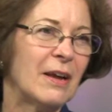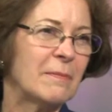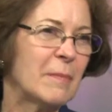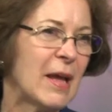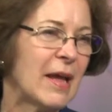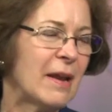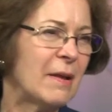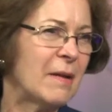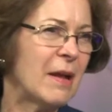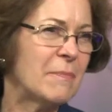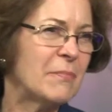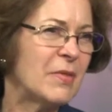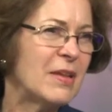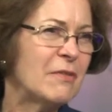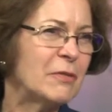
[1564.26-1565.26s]
man, I
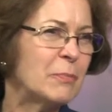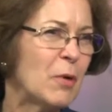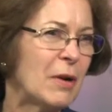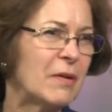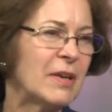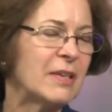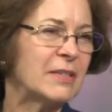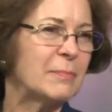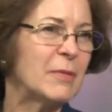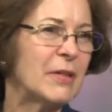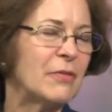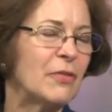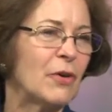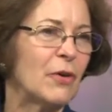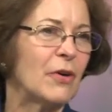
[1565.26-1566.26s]
think he was probably in his
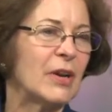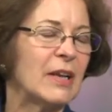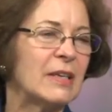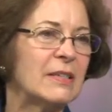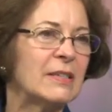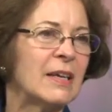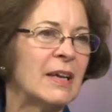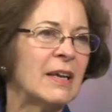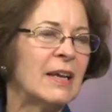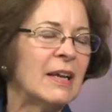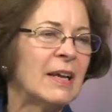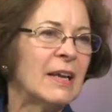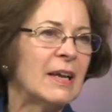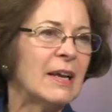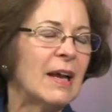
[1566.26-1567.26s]
mid-30s,
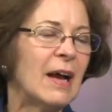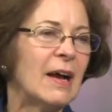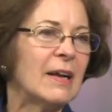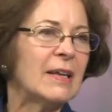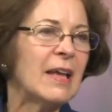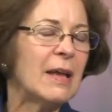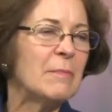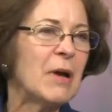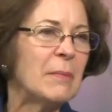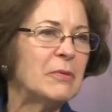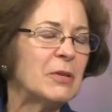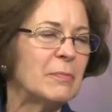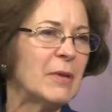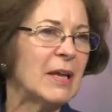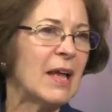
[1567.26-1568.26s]
came up
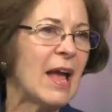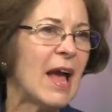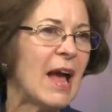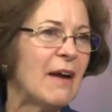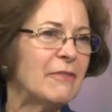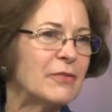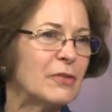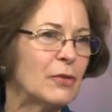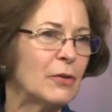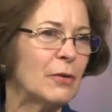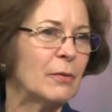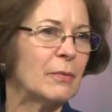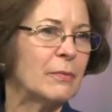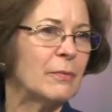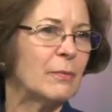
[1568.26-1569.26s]
to me
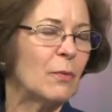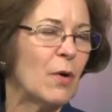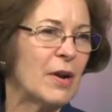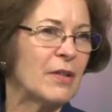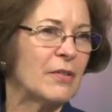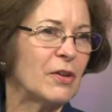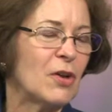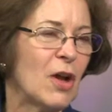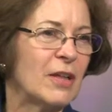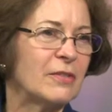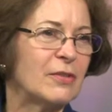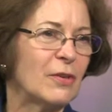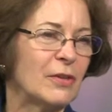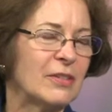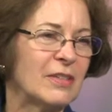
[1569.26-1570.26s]
after one of the
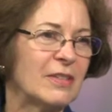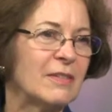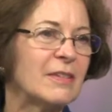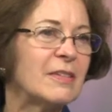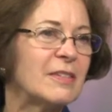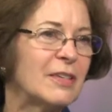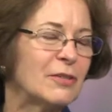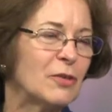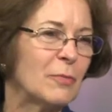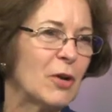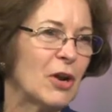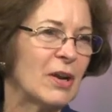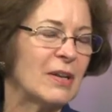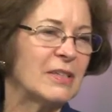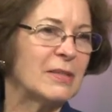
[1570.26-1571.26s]
concerts, and Sister
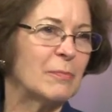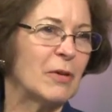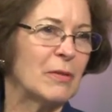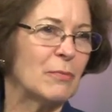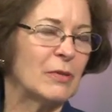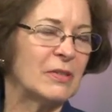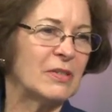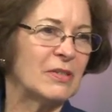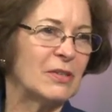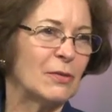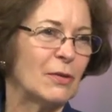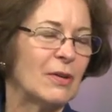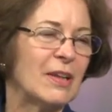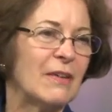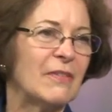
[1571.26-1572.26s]
Mary Elizabeth was
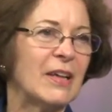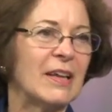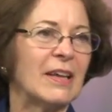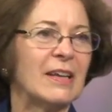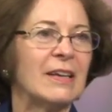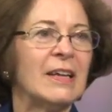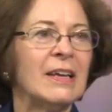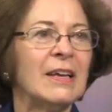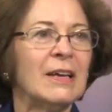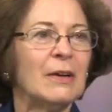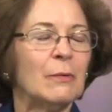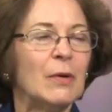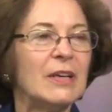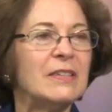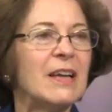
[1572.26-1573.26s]
still living, and
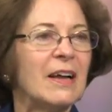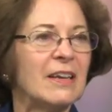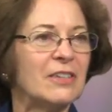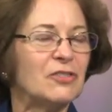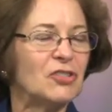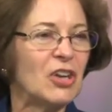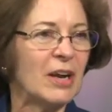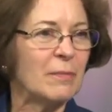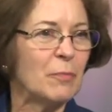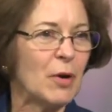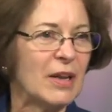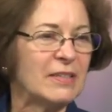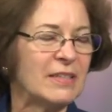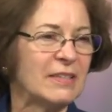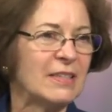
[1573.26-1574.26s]
we had done a check
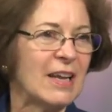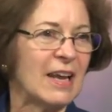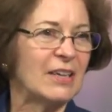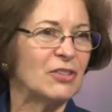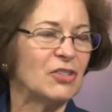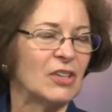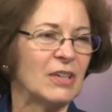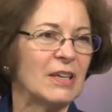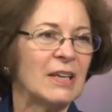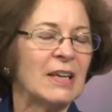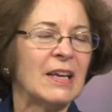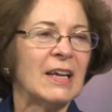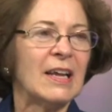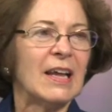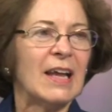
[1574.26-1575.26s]
presentation,
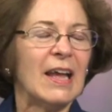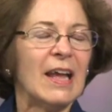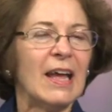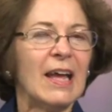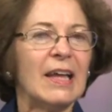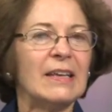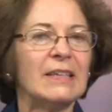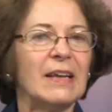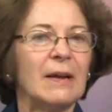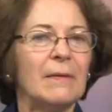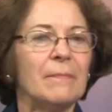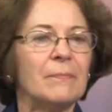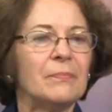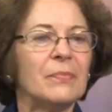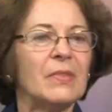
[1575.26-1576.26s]
and